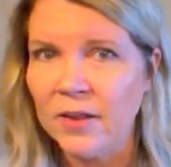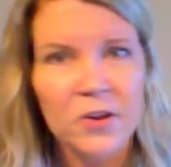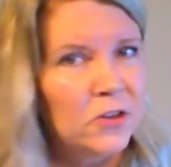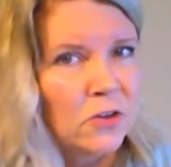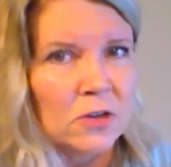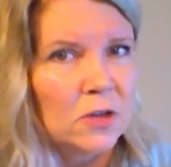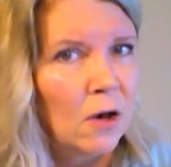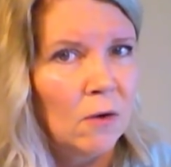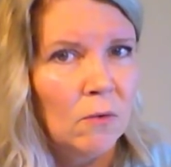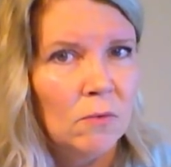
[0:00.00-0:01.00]
you
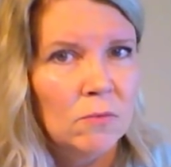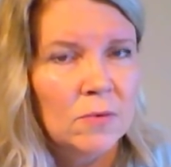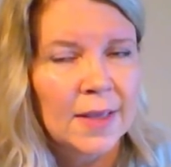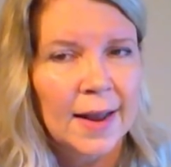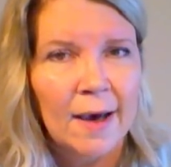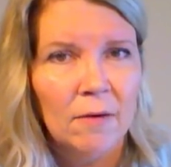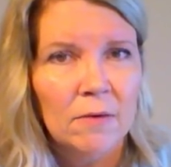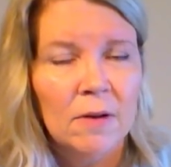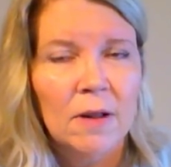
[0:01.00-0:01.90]
go, get out.